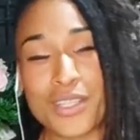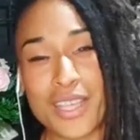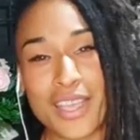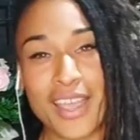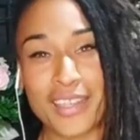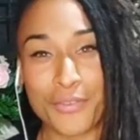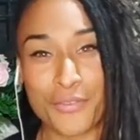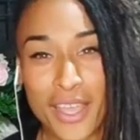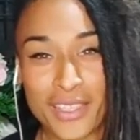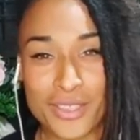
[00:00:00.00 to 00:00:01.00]
I had the
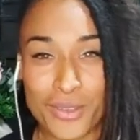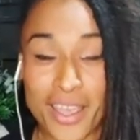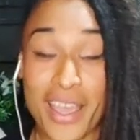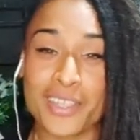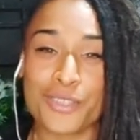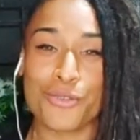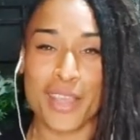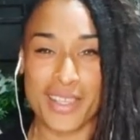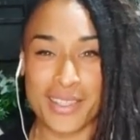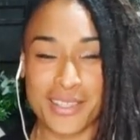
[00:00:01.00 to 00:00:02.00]
fight, so I had to
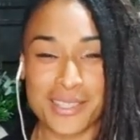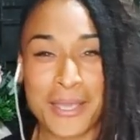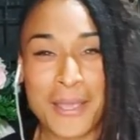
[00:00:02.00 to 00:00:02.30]
rest.